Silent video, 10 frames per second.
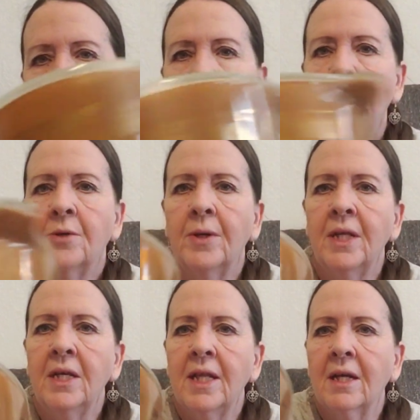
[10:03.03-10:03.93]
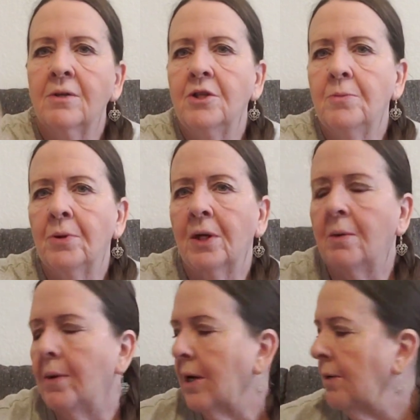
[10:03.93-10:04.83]
So I think that'll do pretty
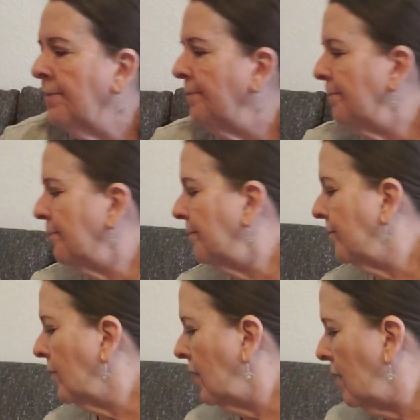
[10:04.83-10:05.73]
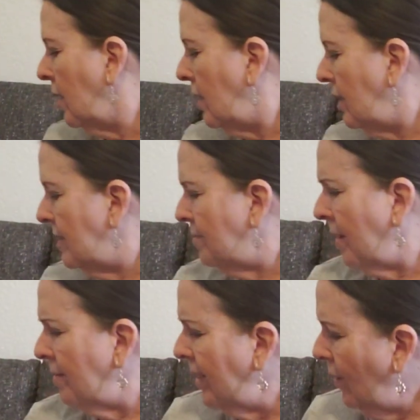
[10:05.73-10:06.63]
well. It's
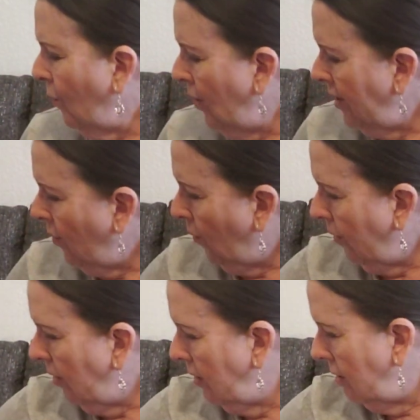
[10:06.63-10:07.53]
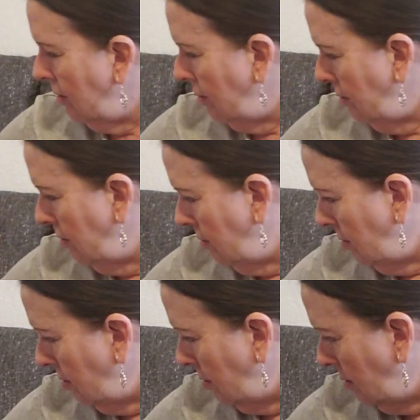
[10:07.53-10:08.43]
probably a 1 quart
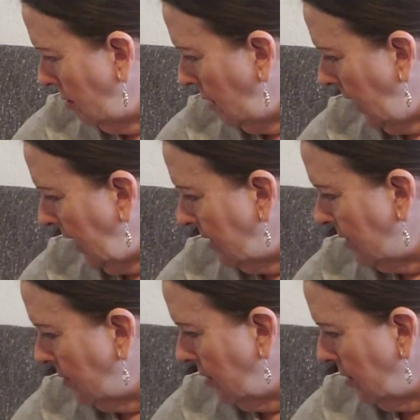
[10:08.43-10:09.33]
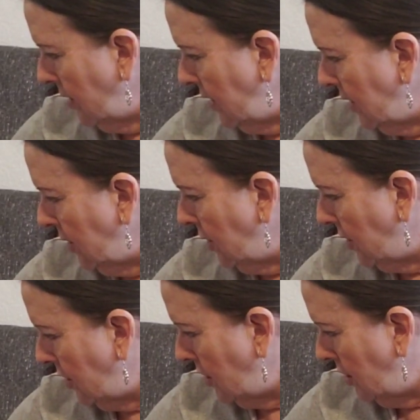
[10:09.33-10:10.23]
casserole
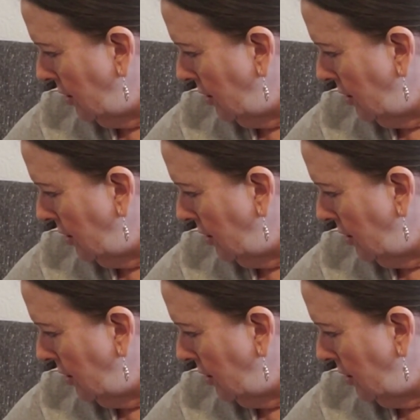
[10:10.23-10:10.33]
dish.